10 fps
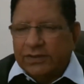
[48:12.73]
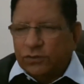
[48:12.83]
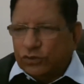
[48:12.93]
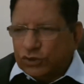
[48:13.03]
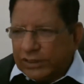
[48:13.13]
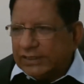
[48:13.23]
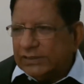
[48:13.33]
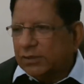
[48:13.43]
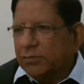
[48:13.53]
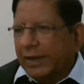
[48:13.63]
So
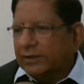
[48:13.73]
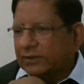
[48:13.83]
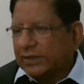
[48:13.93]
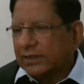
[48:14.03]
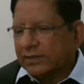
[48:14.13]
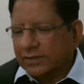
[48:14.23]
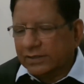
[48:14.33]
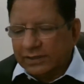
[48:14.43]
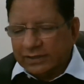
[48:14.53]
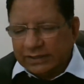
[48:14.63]
changing mindset
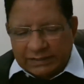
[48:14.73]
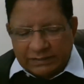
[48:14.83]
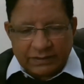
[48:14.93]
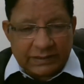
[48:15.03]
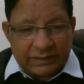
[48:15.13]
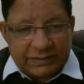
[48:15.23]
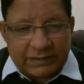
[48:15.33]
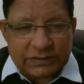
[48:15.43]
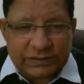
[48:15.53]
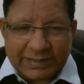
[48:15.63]
is
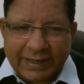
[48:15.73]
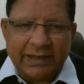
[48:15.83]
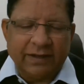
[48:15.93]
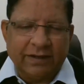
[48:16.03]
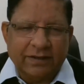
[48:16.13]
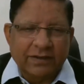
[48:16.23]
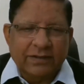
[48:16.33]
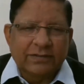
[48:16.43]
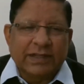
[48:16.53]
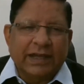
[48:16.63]
easy saying
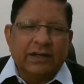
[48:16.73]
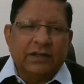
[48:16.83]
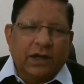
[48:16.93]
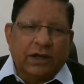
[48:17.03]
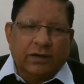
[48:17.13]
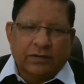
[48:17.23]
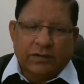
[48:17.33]
than done.